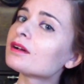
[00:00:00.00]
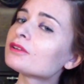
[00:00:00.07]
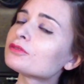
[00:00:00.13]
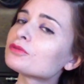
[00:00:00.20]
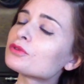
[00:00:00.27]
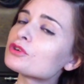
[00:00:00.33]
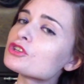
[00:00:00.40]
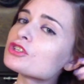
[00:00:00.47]

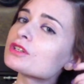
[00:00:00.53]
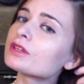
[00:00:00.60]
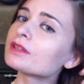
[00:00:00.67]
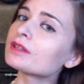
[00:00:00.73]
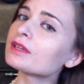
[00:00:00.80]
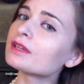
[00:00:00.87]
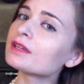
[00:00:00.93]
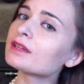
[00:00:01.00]

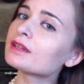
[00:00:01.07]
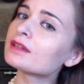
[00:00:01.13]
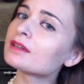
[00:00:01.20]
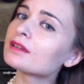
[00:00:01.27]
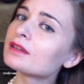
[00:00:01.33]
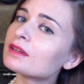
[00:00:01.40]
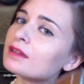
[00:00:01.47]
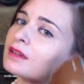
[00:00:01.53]
Unfortunately,
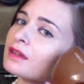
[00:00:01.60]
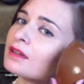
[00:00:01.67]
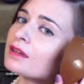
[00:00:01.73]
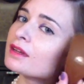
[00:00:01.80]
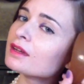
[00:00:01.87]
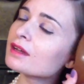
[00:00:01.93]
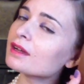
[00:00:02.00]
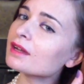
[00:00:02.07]

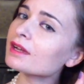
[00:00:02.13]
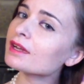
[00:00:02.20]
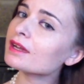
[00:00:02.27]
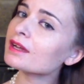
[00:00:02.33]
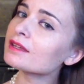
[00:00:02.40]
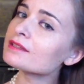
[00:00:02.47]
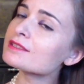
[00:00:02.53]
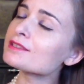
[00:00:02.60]
I
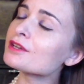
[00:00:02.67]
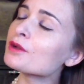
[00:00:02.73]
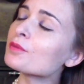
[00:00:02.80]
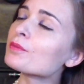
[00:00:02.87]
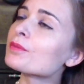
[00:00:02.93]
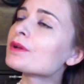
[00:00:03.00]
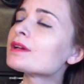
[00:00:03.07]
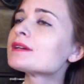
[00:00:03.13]
had
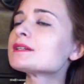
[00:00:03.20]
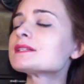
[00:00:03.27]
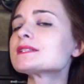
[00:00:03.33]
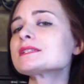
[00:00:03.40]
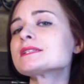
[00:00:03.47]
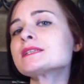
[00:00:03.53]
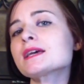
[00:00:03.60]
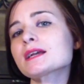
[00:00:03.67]
some
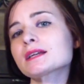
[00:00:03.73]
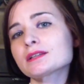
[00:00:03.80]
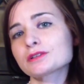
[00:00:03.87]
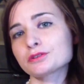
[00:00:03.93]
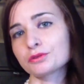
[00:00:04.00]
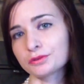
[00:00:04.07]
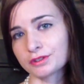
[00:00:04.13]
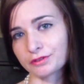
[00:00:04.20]

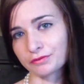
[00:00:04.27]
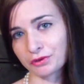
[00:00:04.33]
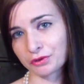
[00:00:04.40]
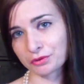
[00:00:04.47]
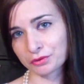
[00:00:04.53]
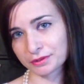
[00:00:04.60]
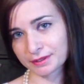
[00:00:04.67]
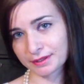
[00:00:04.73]
technical
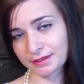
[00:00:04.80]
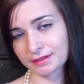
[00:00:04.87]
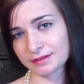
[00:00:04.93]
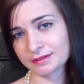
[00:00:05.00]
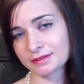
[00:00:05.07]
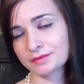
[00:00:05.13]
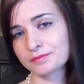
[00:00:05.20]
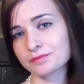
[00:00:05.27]

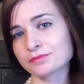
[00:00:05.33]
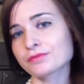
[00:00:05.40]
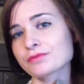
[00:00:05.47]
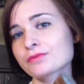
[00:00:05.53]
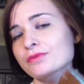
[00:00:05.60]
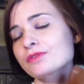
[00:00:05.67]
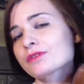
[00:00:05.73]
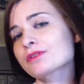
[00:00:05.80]
difficulties
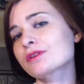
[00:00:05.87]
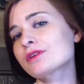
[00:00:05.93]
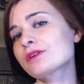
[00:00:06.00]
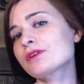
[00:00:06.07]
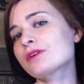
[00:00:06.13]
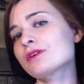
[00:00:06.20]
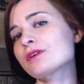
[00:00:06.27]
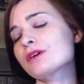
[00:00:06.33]

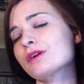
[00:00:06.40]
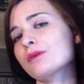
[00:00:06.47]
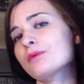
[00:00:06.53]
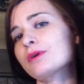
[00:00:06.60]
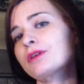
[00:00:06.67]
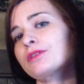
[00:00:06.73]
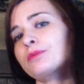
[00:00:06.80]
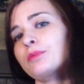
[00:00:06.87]

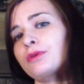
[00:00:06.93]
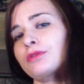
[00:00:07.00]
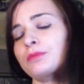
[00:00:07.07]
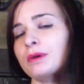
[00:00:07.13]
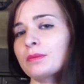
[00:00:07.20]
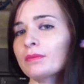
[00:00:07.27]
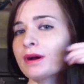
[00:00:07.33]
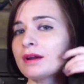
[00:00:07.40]
with
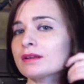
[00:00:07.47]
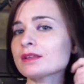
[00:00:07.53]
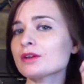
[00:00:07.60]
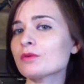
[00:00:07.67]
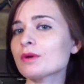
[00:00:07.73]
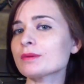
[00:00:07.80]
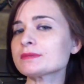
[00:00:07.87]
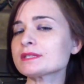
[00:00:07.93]
both my
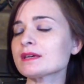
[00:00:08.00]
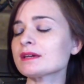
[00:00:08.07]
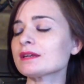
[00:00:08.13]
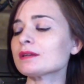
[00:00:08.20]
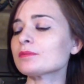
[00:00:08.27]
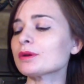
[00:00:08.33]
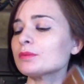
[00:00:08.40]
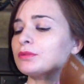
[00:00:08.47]
modeling website
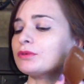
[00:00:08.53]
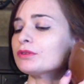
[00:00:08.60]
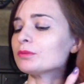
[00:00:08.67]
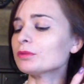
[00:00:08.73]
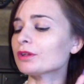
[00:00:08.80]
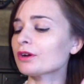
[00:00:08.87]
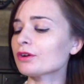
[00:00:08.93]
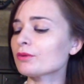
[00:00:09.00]
and my beauty
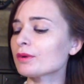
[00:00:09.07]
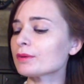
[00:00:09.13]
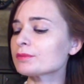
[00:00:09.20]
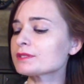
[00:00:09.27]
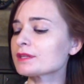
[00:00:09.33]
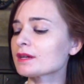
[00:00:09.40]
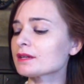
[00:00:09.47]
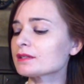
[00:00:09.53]
blog
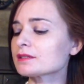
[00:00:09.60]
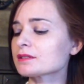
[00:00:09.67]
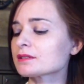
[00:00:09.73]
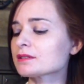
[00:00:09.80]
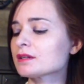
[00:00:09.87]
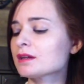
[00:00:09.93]
website.